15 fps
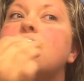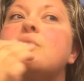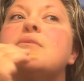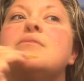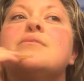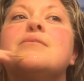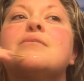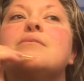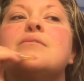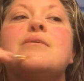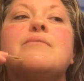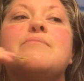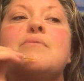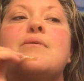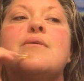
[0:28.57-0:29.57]
this is actually
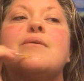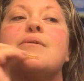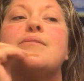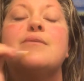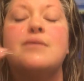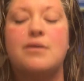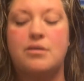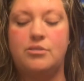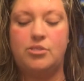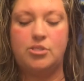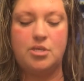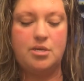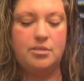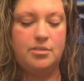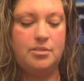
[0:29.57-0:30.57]
a product that I
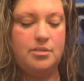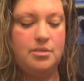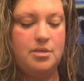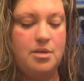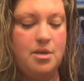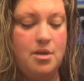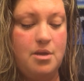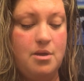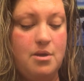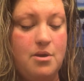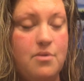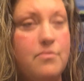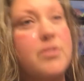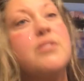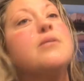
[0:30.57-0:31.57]
just
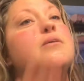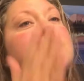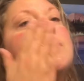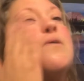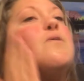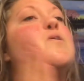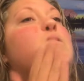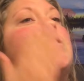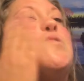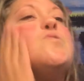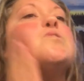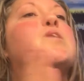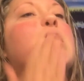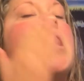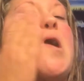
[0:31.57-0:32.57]
recently started
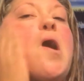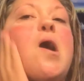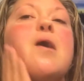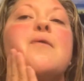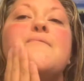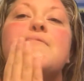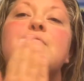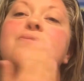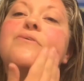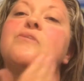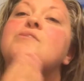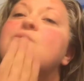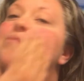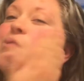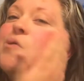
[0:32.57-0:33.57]
using. For
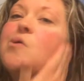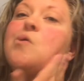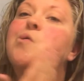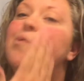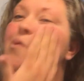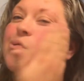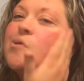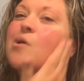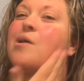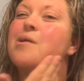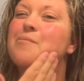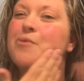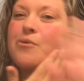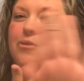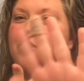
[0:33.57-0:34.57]
those of you, sorry, and
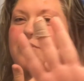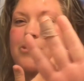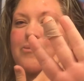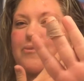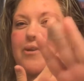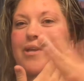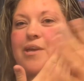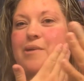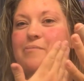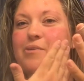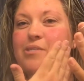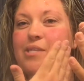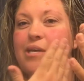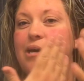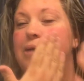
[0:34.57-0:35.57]
I'm only using one hand
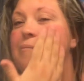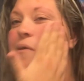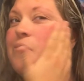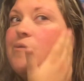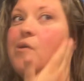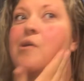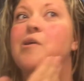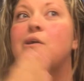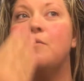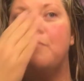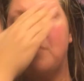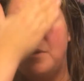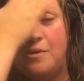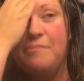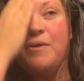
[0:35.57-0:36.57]
because I cut my finger
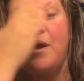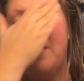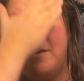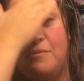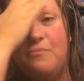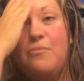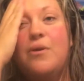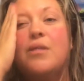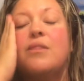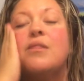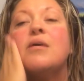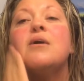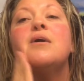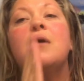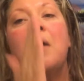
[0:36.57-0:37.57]
pretty bad with
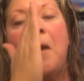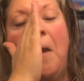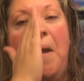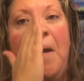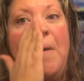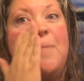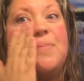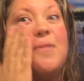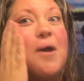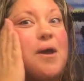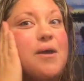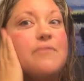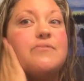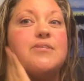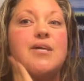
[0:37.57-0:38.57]

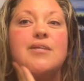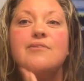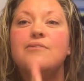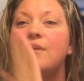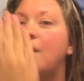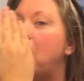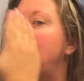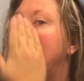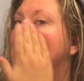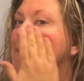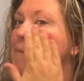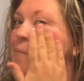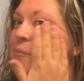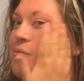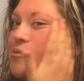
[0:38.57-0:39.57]
knives the other day,
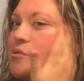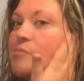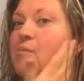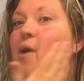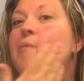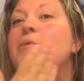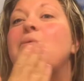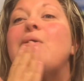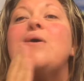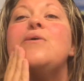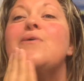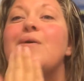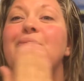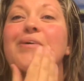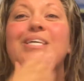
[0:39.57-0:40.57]
which is probably why
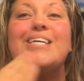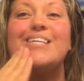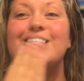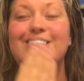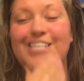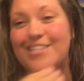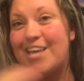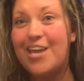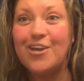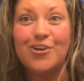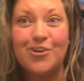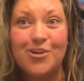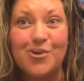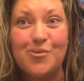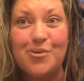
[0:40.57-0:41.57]
you haven't yet seen a
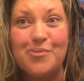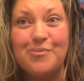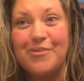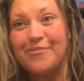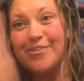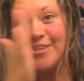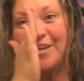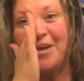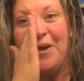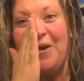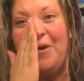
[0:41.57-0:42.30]
cook with me video.